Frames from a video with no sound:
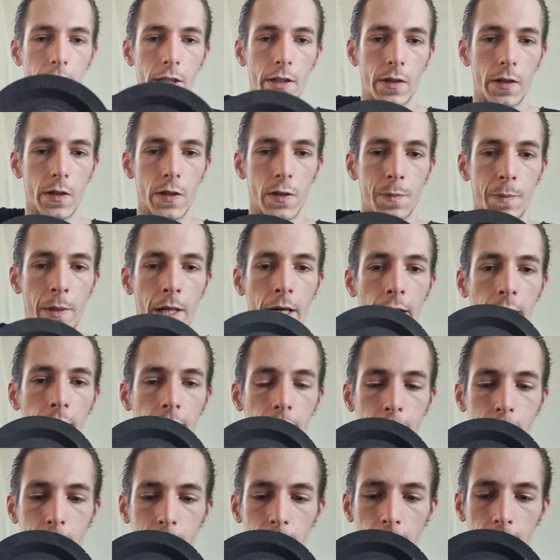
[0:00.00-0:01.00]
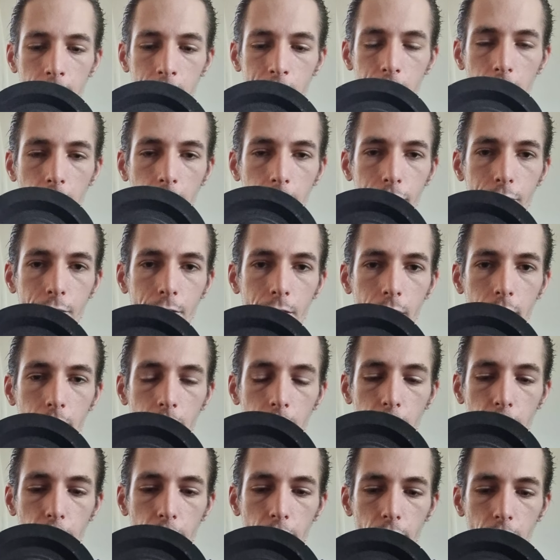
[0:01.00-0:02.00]
here is my
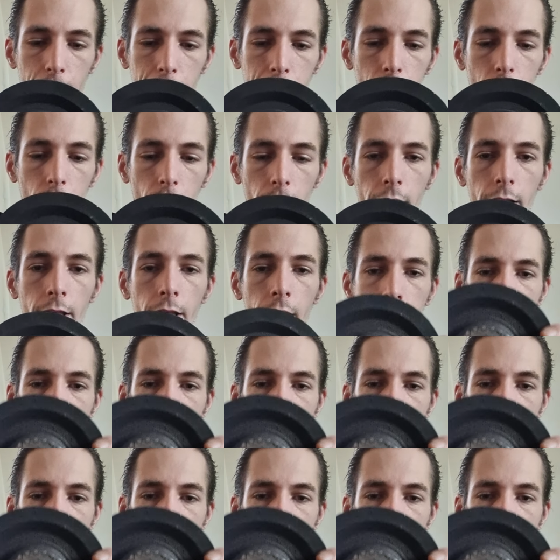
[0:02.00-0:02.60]
crankshaft pulley.